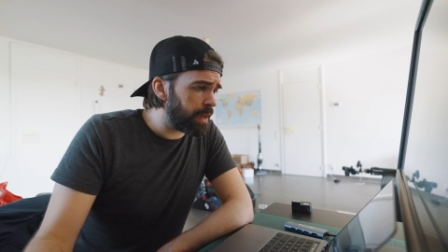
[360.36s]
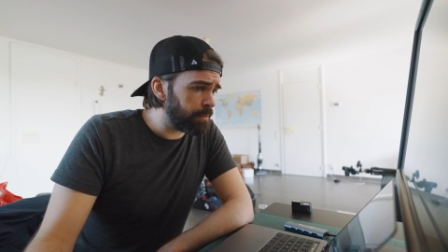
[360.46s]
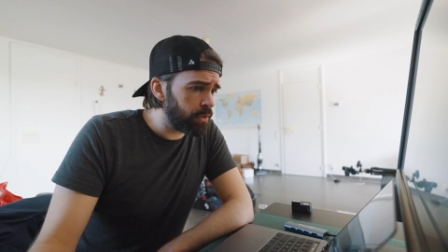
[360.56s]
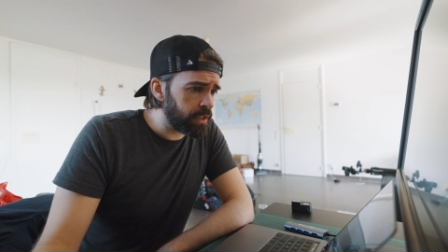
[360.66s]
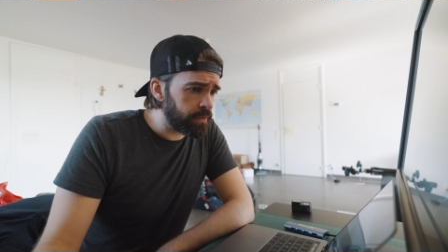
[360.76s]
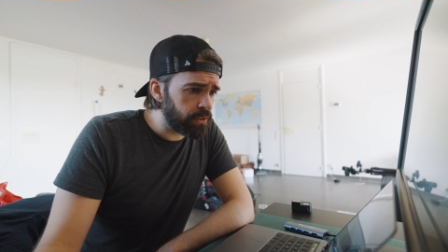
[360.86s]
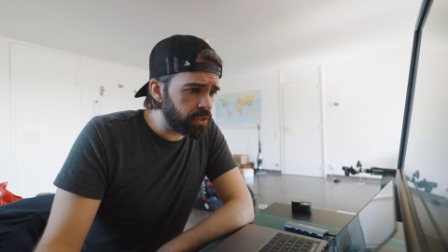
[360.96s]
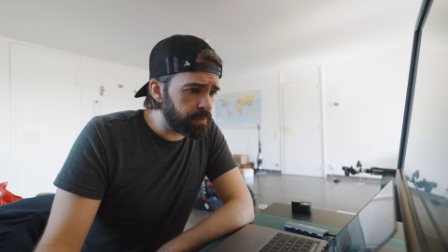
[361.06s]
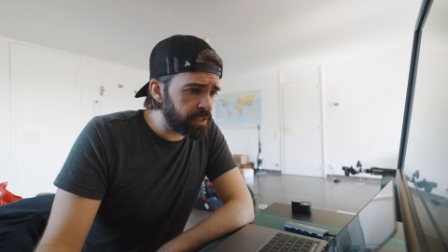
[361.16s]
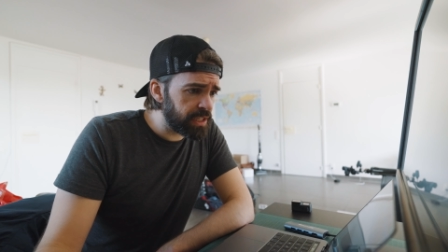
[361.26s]
I'm looking for
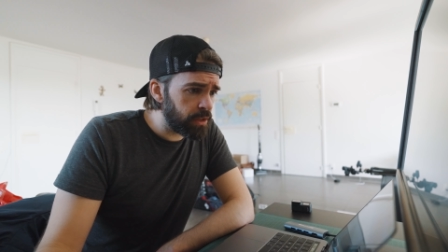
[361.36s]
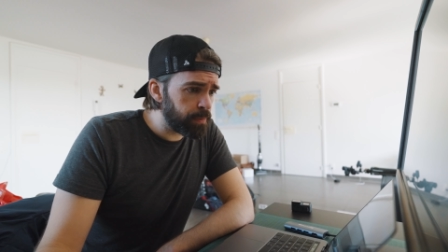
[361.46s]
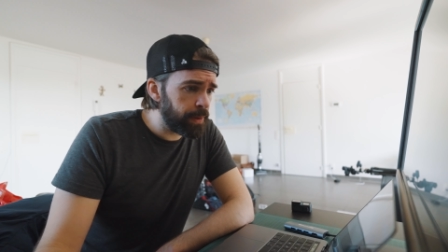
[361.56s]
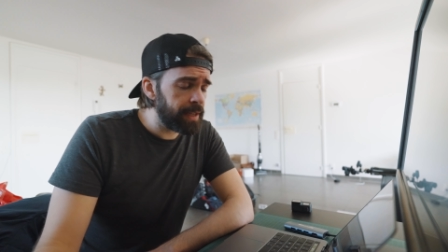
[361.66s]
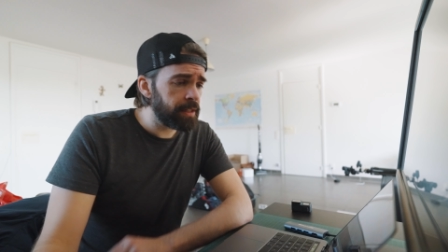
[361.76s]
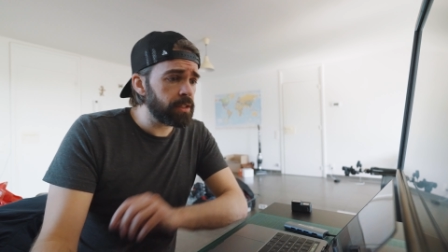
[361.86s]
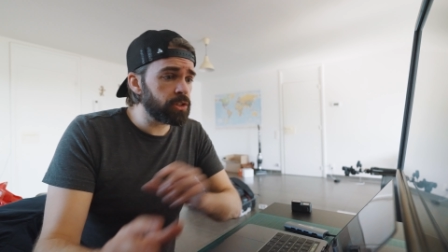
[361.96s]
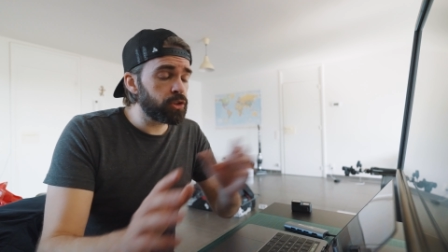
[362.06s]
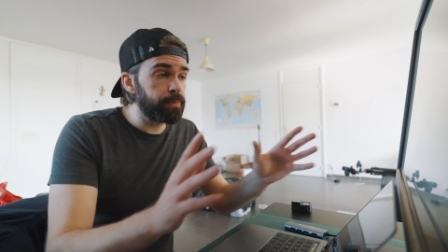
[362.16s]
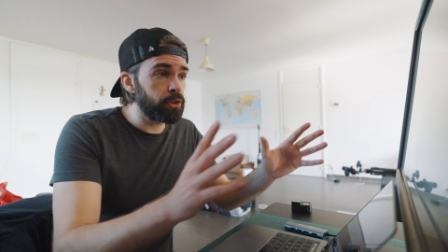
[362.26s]
some sound panels
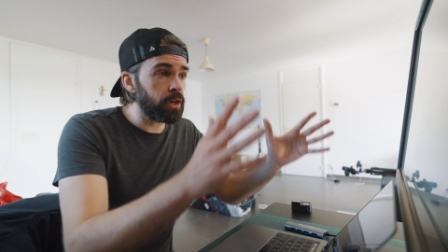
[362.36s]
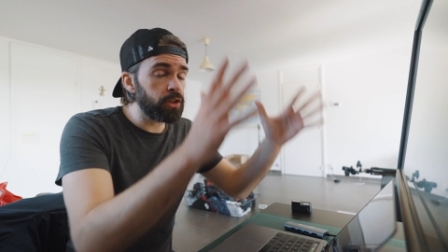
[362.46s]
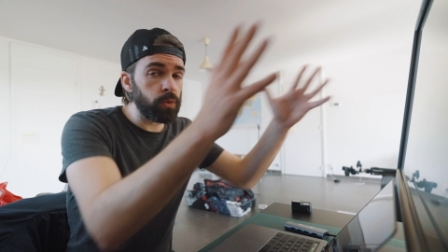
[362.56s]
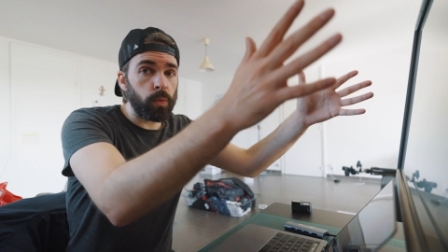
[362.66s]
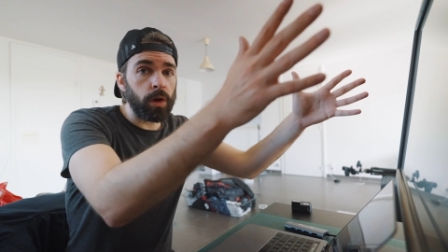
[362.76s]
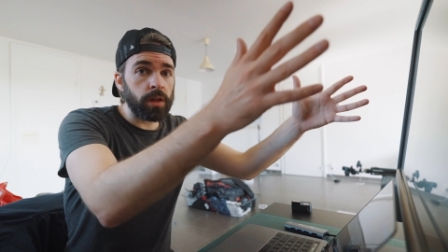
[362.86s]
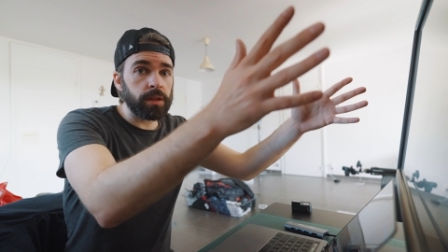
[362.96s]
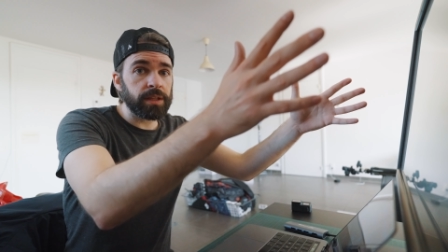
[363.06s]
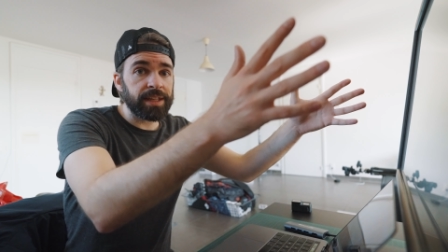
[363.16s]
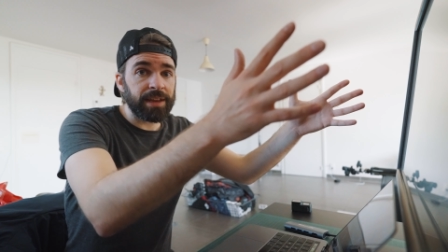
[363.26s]
to put on the
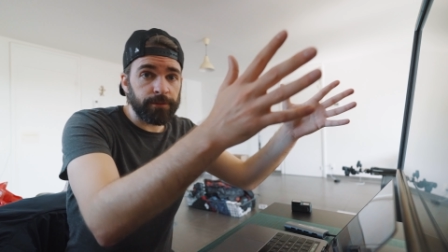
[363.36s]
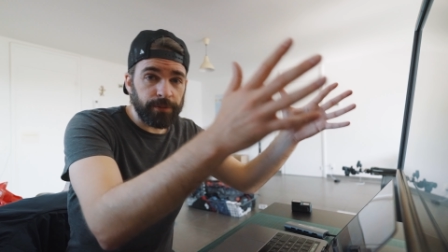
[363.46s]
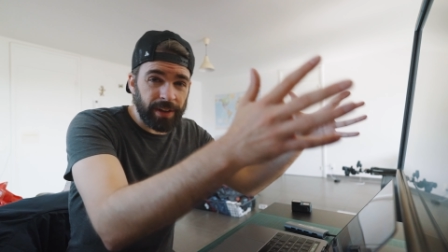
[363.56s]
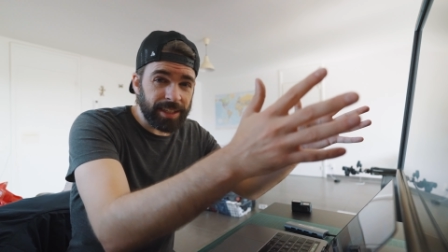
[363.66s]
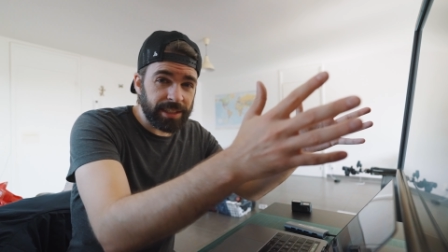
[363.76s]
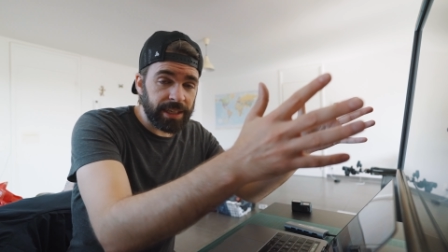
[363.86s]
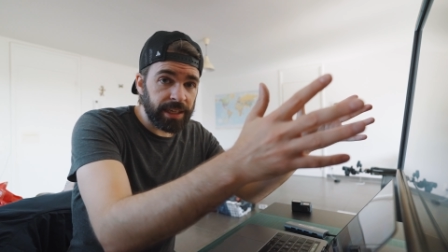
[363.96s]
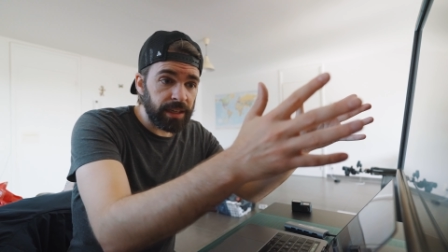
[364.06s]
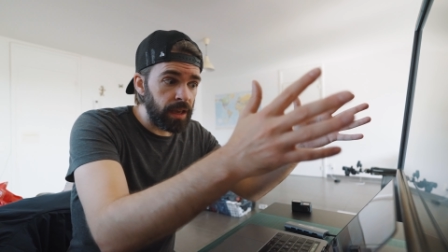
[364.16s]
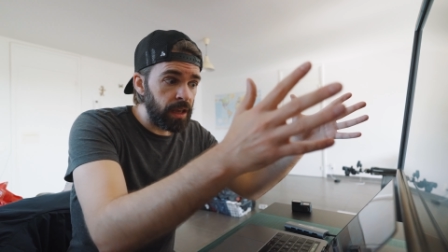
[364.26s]
wall that I'm
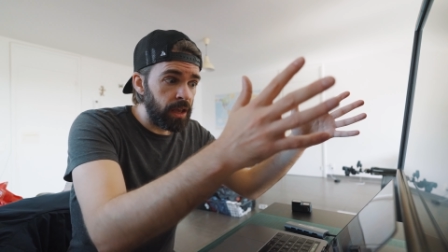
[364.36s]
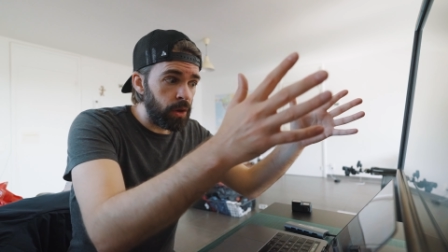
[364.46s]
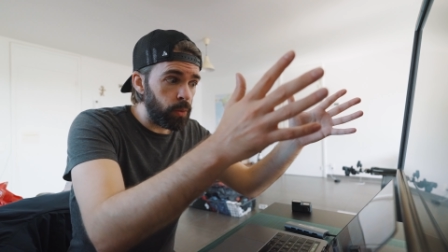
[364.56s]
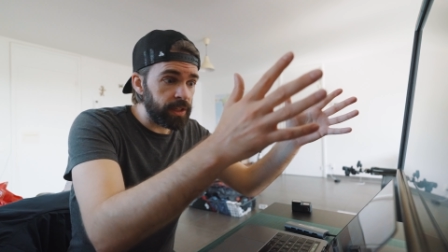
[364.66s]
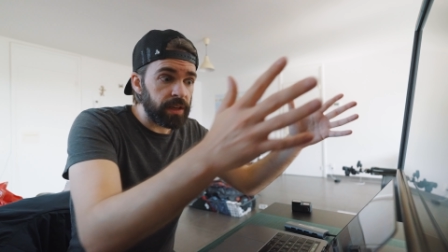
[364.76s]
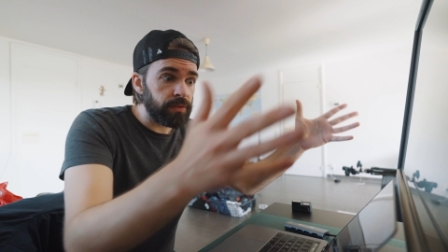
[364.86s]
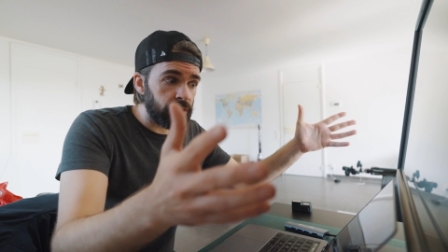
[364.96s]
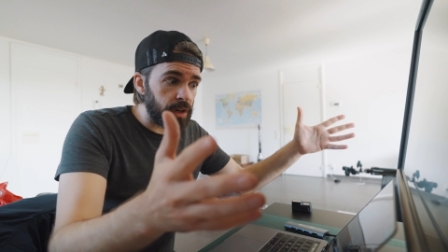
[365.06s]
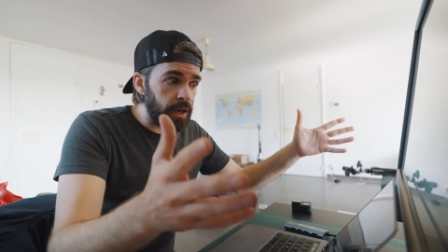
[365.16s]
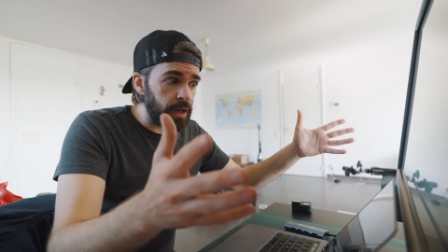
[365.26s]
facing
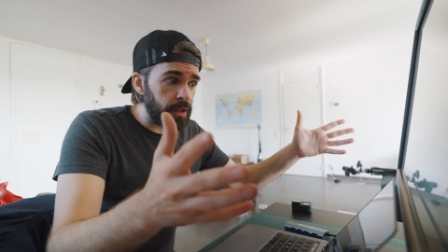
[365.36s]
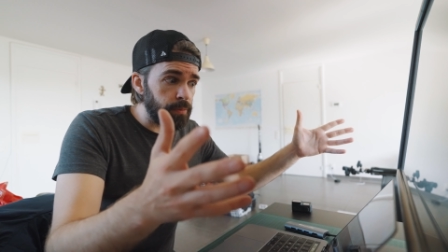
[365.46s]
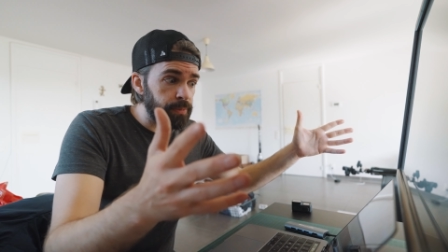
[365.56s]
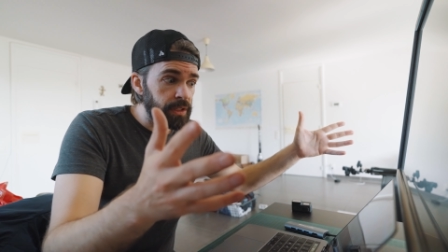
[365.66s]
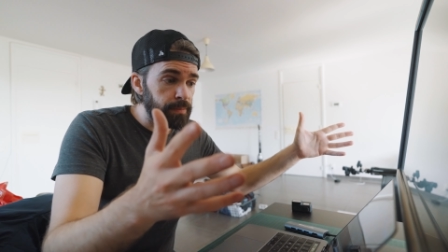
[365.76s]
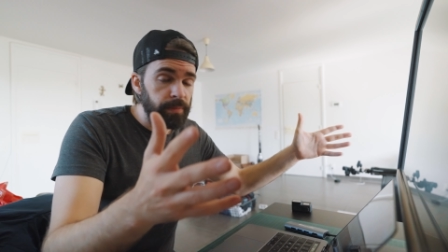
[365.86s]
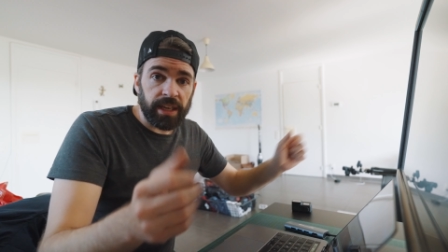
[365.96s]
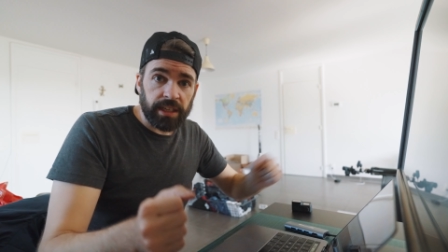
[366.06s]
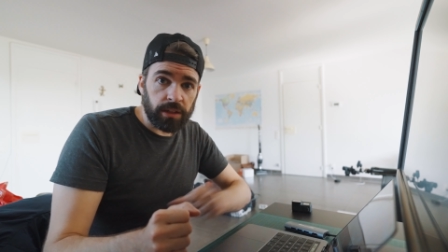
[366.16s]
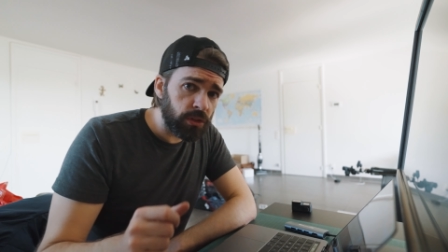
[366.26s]
whenever I'll be
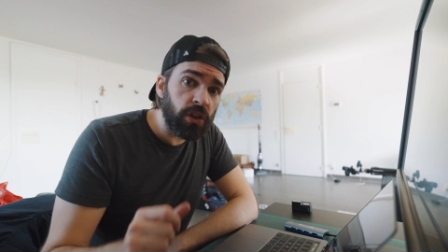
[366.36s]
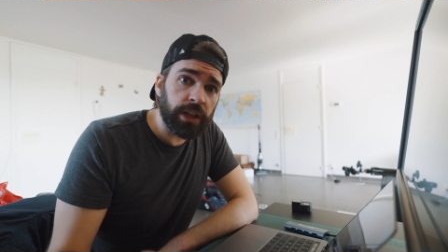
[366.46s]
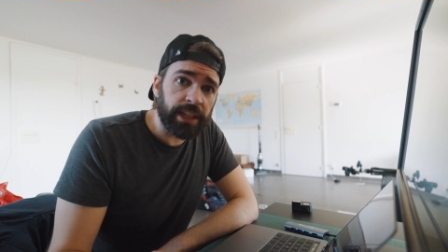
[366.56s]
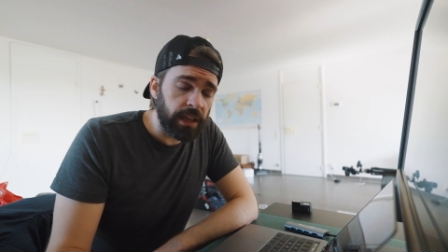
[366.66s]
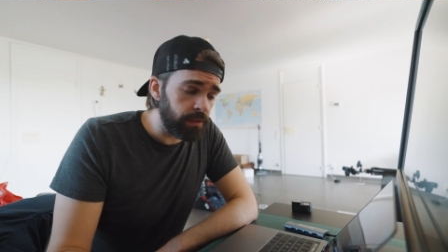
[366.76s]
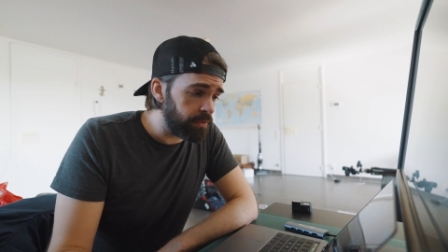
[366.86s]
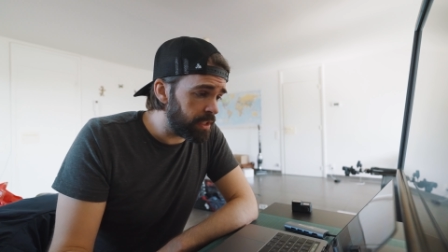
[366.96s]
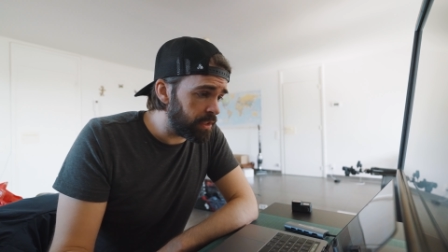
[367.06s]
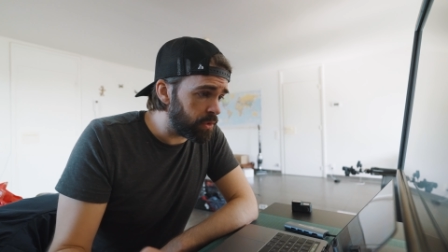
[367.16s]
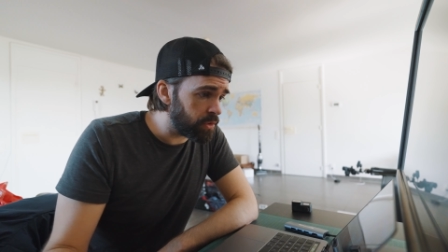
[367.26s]
making talking head
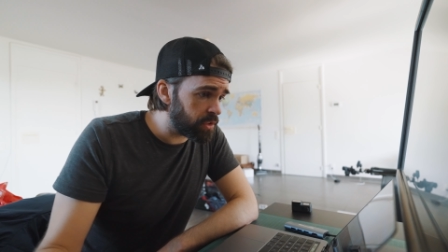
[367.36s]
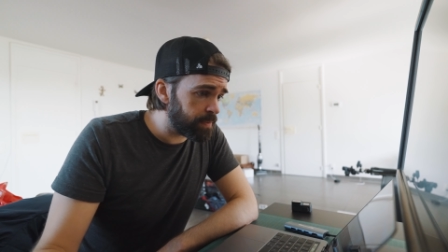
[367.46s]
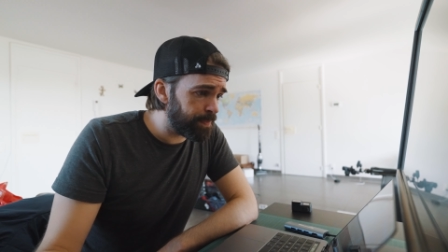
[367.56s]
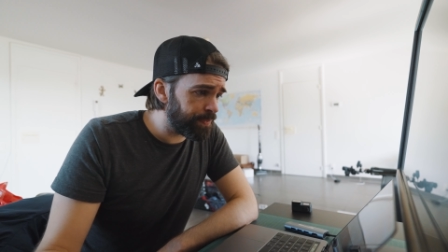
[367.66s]
videos.